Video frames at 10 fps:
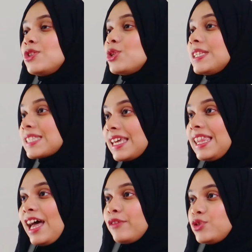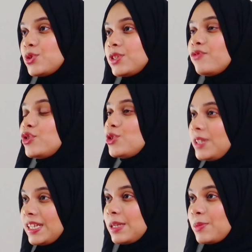So the skill I have chosen for
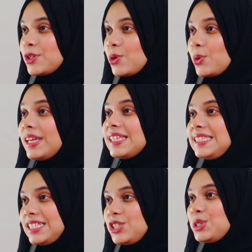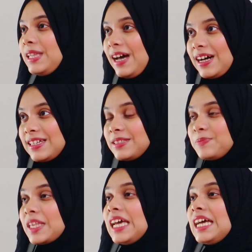today's episode is digital art.
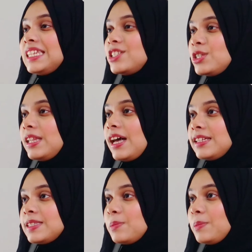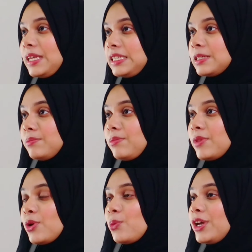Digital art is a medium
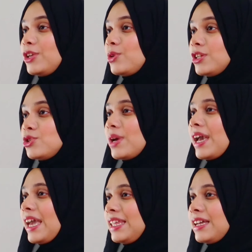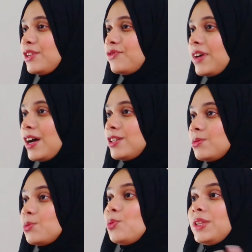where you can do any kind of
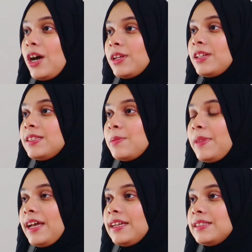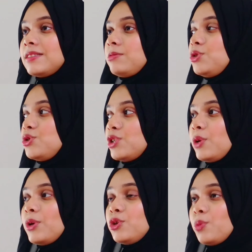art without any supplies.
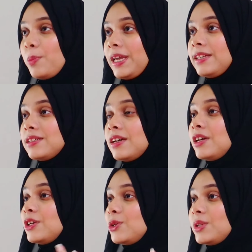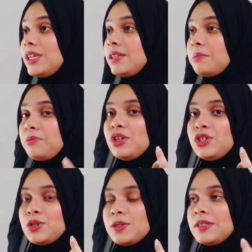Usually when you paint, you need
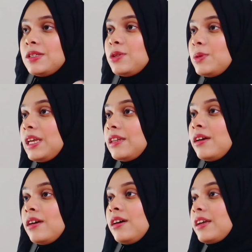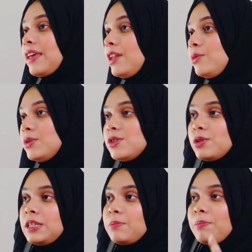brushes, you need a
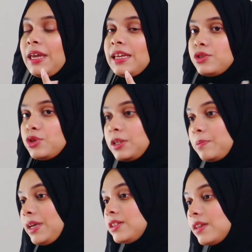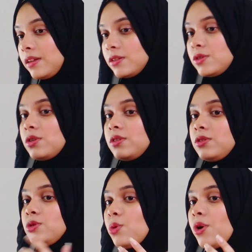canvas, you need a paint, you need paint thinners,
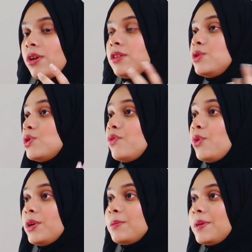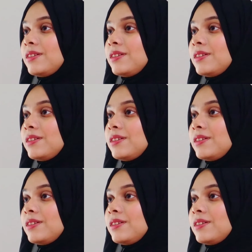so on and so forth.